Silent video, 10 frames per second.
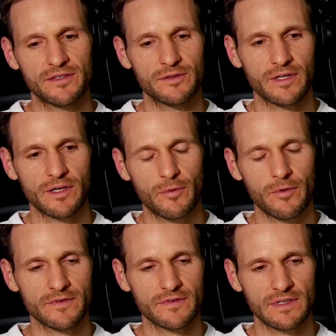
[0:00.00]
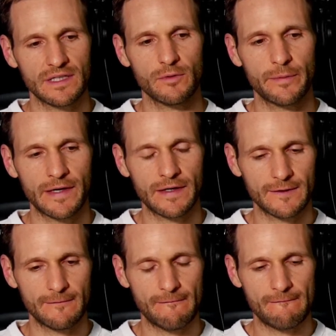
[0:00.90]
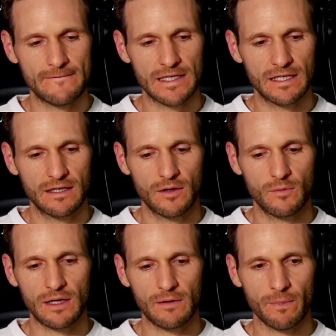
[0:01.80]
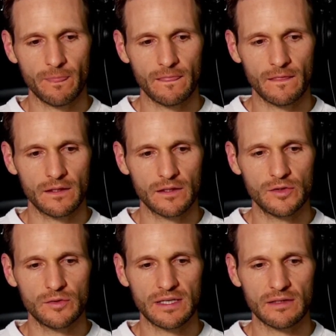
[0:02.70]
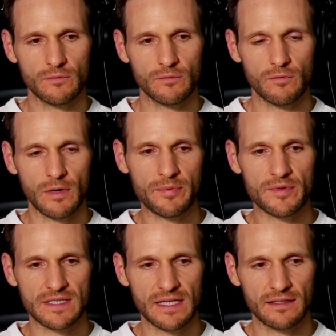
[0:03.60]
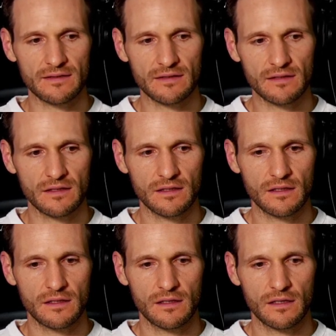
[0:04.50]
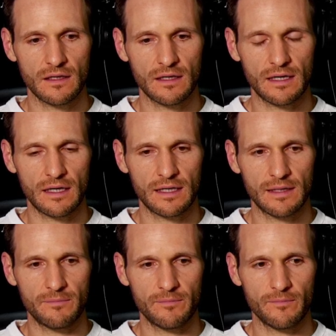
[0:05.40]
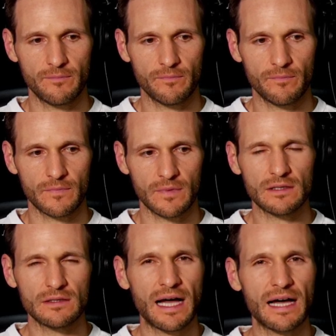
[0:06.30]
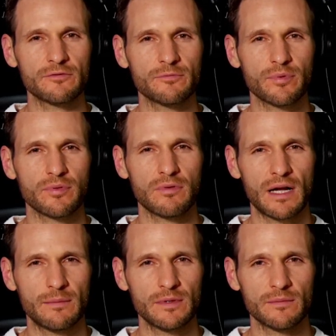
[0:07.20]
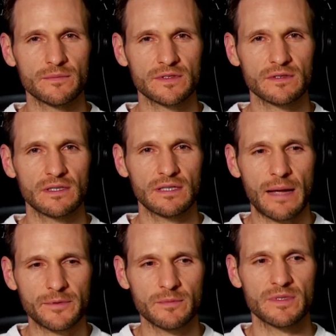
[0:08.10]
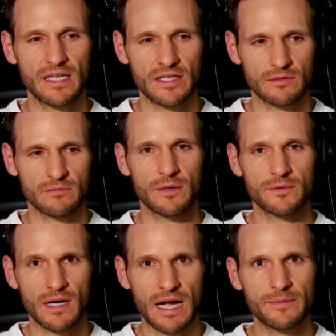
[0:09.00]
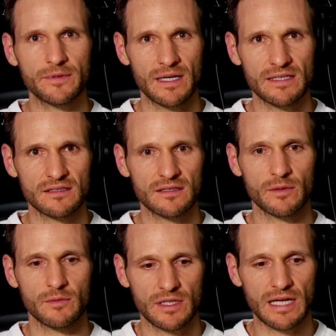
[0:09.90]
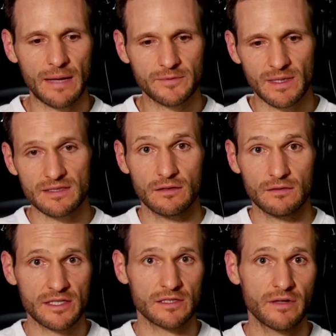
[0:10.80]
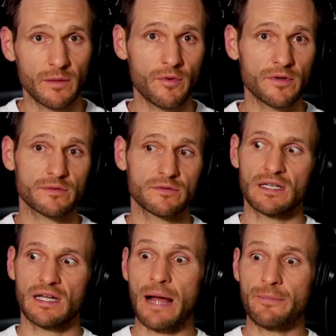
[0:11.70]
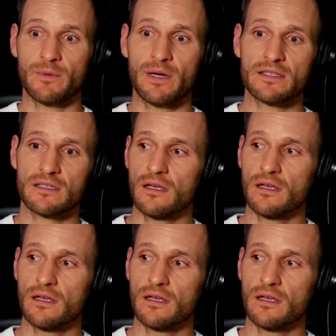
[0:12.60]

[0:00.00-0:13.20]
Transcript: to do with airports in Romania? Well, you can represent a lot of problems, optimization problems. We're optimizing something. We're trying to optimize the location of airports. We're trying to optimize